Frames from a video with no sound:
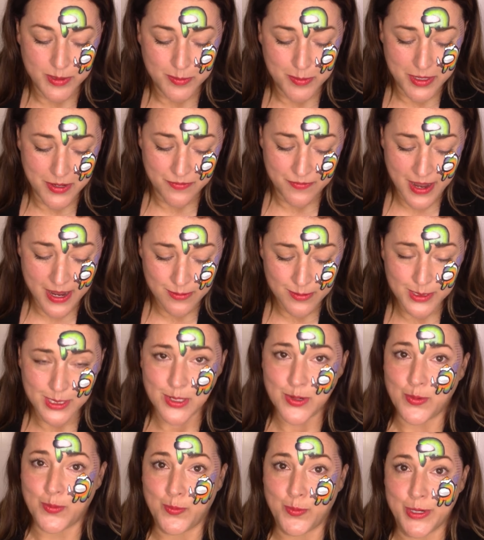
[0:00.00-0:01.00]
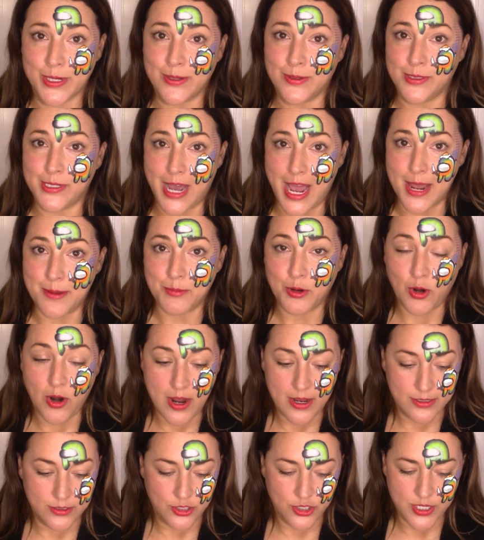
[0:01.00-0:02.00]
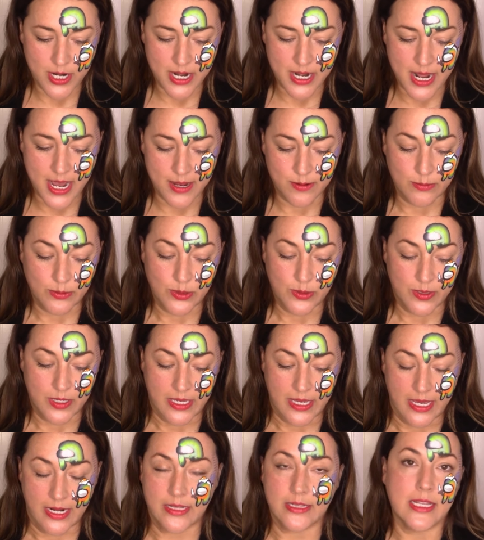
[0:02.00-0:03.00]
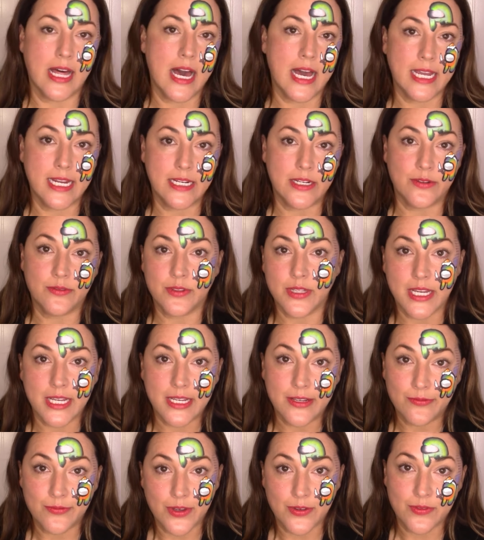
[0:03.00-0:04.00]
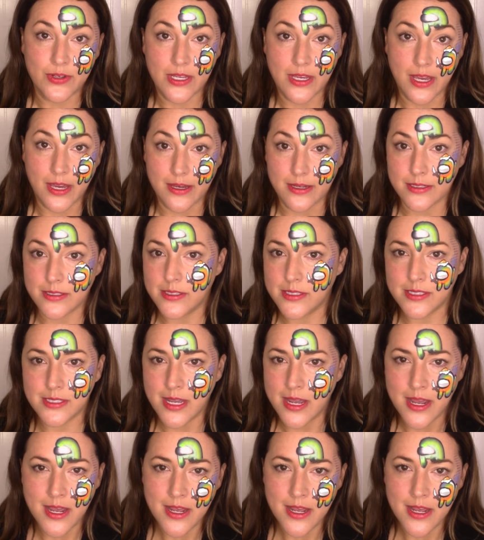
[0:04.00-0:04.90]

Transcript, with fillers: But if I was in a real time crunch and I was looking at a line of like 50 kids,